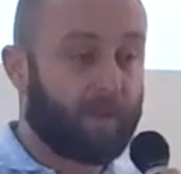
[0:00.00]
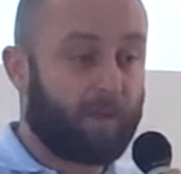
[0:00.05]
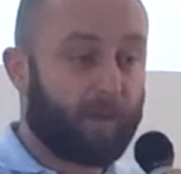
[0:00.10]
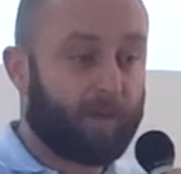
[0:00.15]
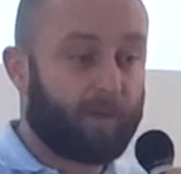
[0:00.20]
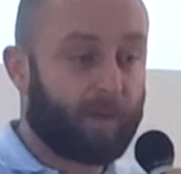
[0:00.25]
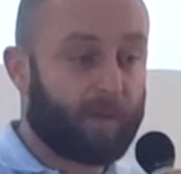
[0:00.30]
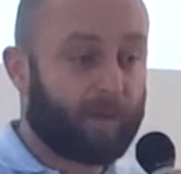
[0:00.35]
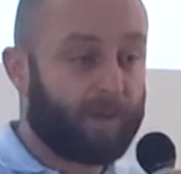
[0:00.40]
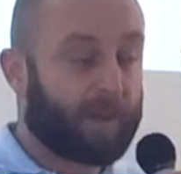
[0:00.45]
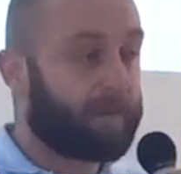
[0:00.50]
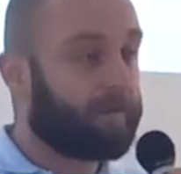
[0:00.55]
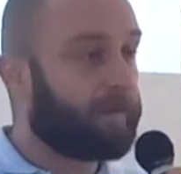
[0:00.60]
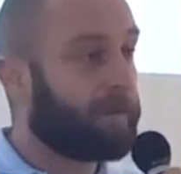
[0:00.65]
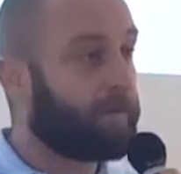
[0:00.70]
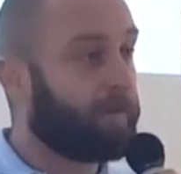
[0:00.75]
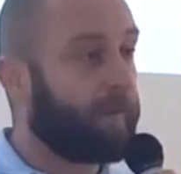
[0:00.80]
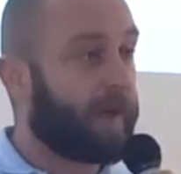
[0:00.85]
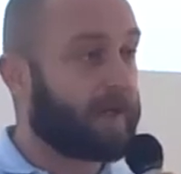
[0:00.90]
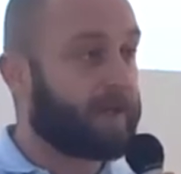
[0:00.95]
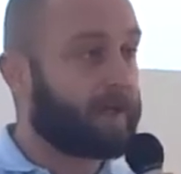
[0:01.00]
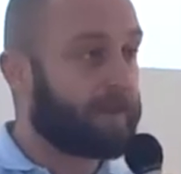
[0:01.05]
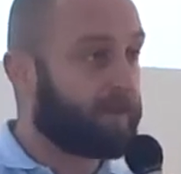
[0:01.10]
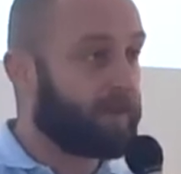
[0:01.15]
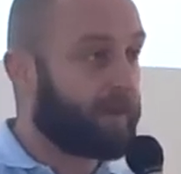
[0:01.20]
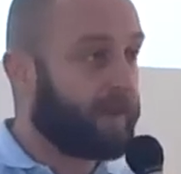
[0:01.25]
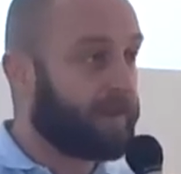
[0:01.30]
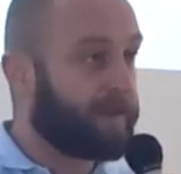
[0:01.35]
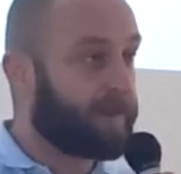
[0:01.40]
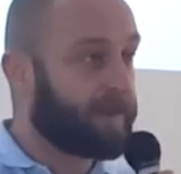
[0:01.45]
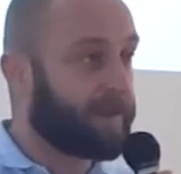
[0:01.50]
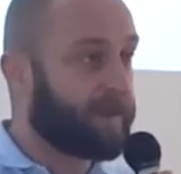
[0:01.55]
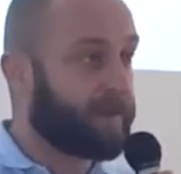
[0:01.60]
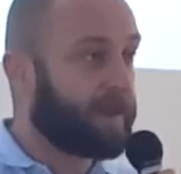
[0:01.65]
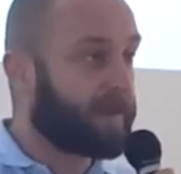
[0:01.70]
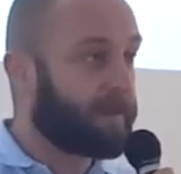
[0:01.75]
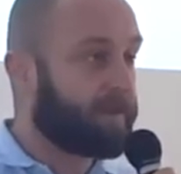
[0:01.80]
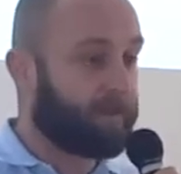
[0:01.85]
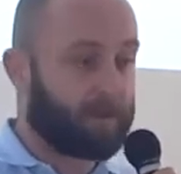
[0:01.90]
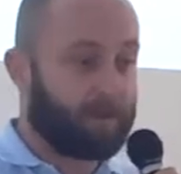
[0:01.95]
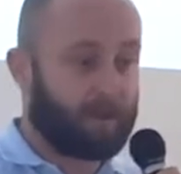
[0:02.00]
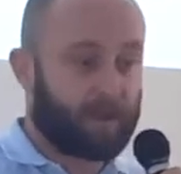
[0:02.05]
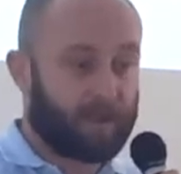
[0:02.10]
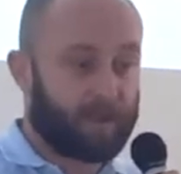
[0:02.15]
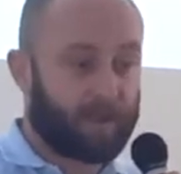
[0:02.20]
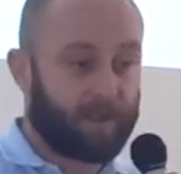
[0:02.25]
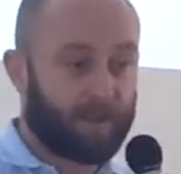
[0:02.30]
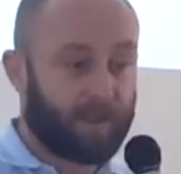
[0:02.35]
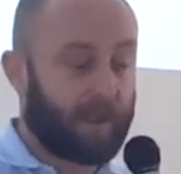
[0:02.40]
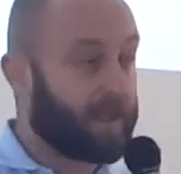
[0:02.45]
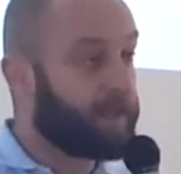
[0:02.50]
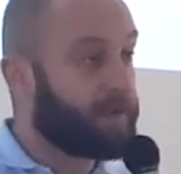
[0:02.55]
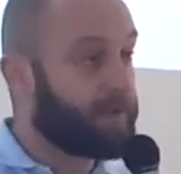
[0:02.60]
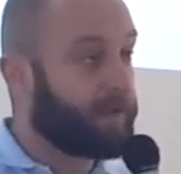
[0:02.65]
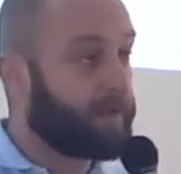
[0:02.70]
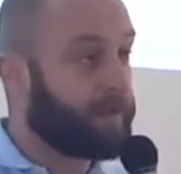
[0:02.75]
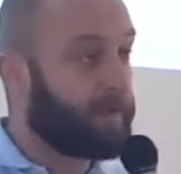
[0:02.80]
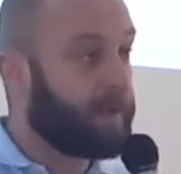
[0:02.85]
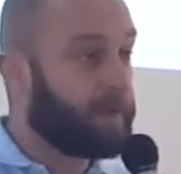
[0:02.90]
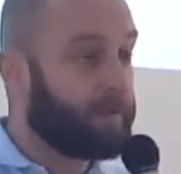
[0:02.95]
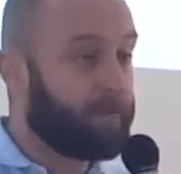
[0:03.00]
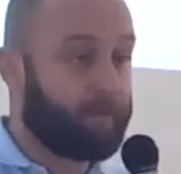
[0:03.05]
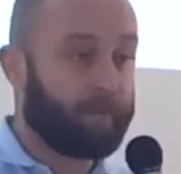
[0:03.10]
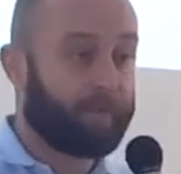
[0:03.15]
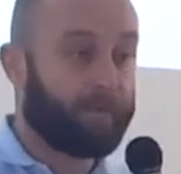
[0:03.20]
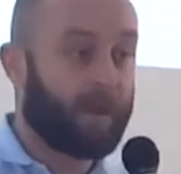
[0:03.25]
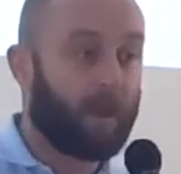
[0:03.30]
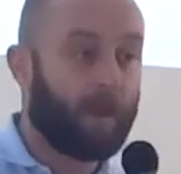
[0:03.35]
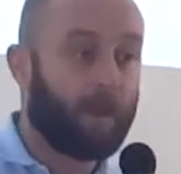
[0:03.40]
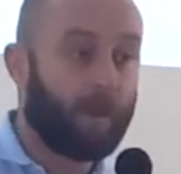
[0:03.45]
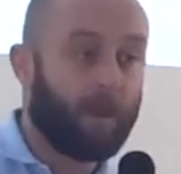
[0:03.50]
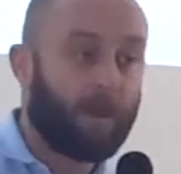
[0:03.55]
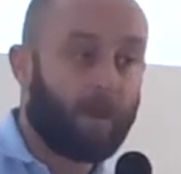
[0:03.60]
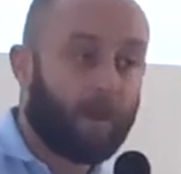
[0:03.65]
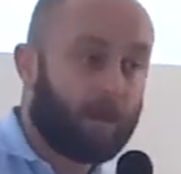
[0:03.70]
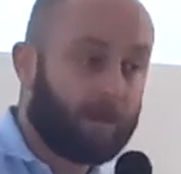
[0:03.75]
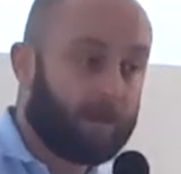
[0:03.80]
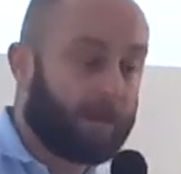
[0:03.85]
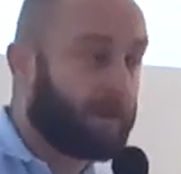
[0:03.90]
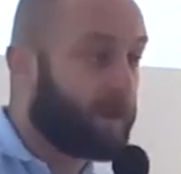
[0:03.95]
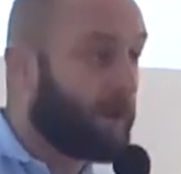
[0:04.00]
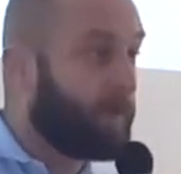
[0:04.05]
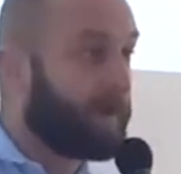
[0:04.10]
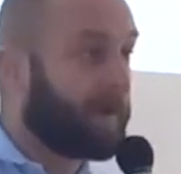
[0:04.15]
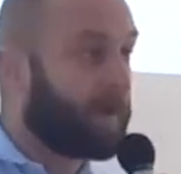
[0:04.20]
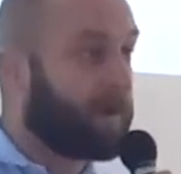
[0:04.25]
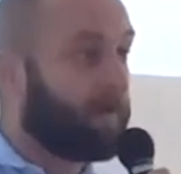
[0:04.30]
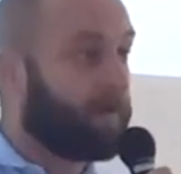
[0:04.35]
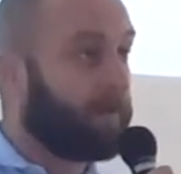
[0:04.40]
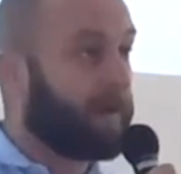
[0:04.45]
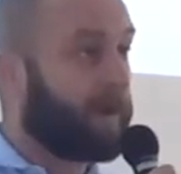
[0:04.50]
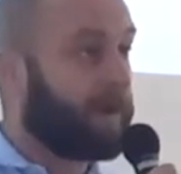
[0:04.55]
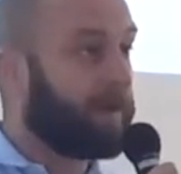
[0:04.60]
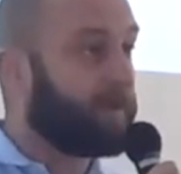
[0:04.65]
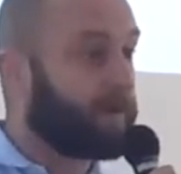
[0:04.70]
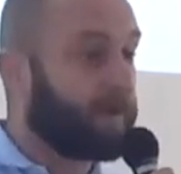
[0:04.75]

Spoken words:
you my project for batch 26 for data science retreat. The topic of my